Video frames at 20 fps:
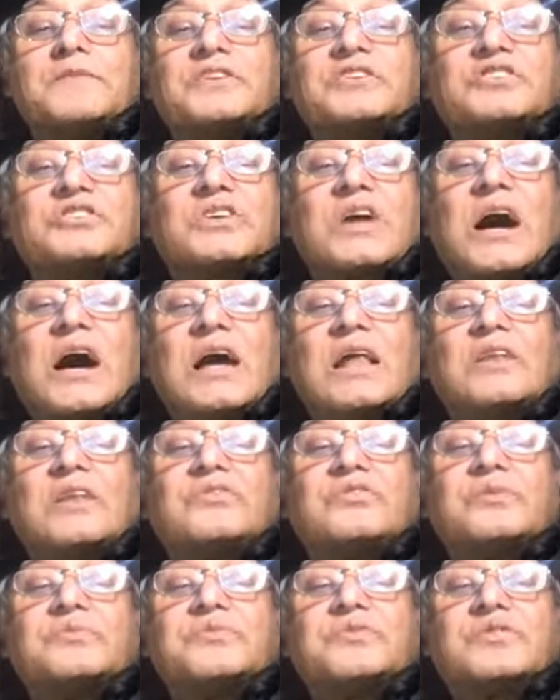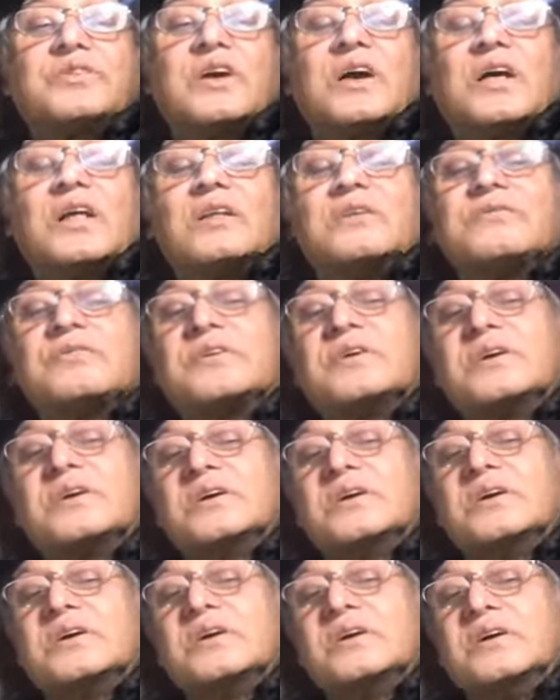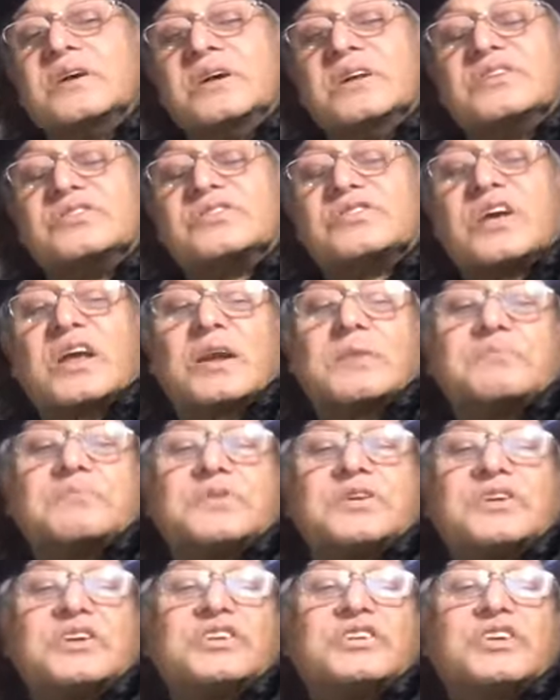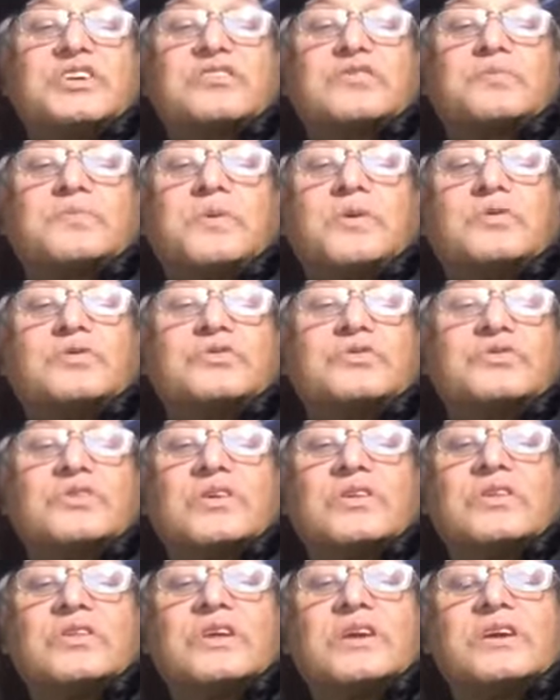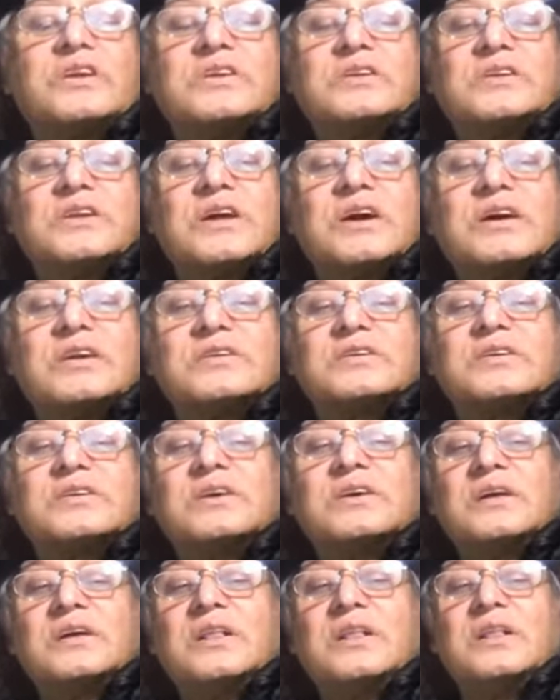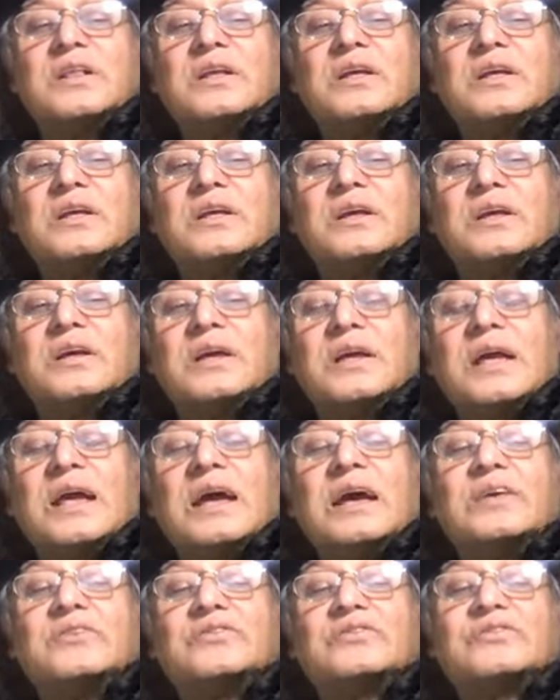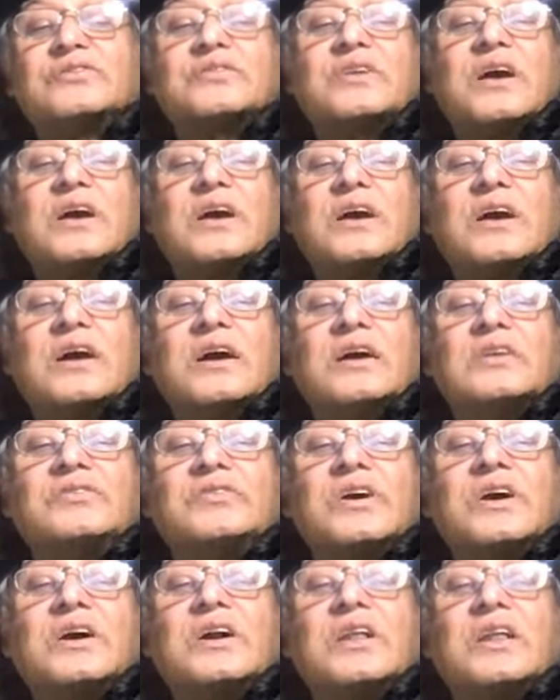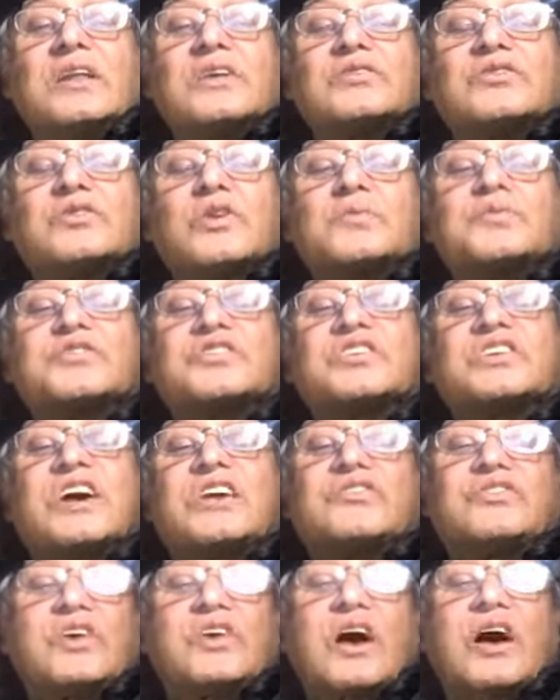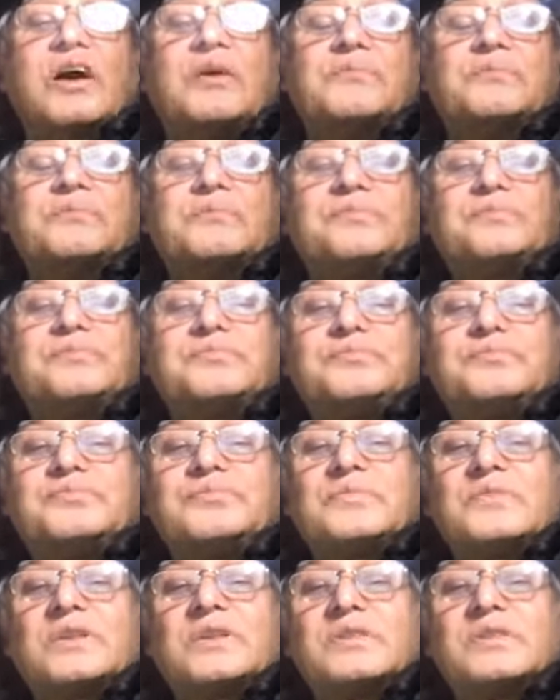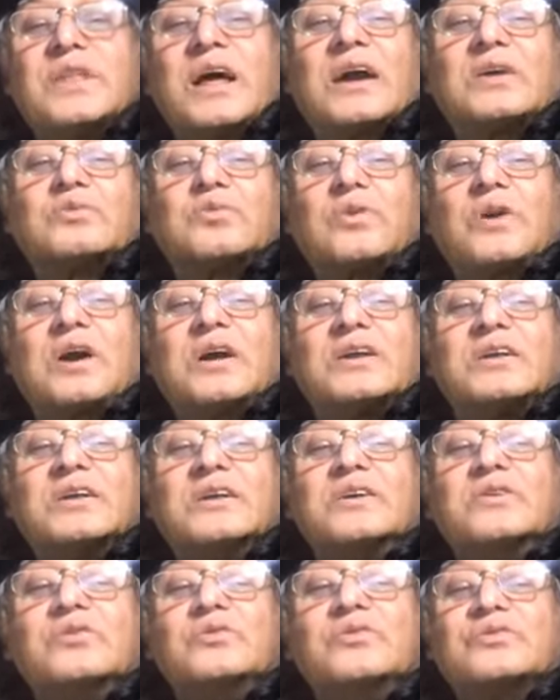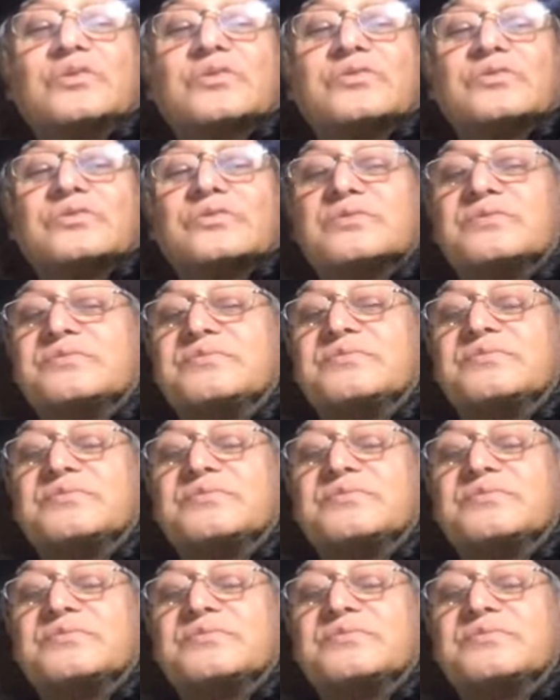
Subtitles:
styles himself in surreptitious posts on the internet as a journalist of stature. That word he uses.